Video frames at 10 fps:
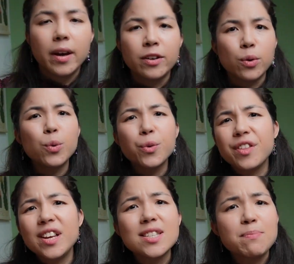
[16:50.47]
And all
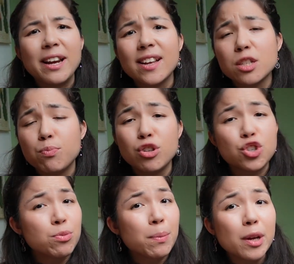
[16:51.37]
these spellings
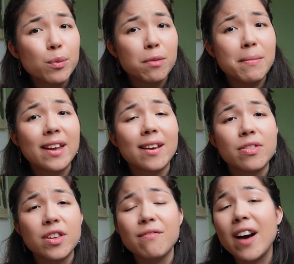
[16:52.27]
presumably would make
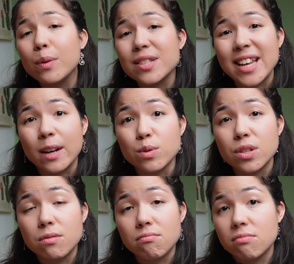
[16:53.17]
the vowel
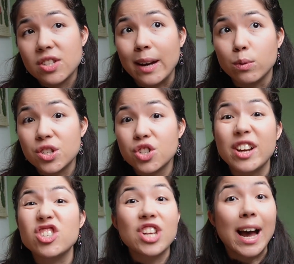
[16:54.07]
sounds sound
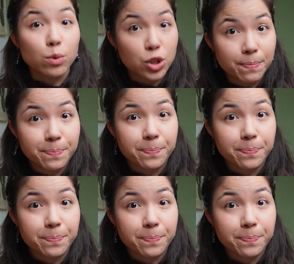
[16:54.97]
stretched out.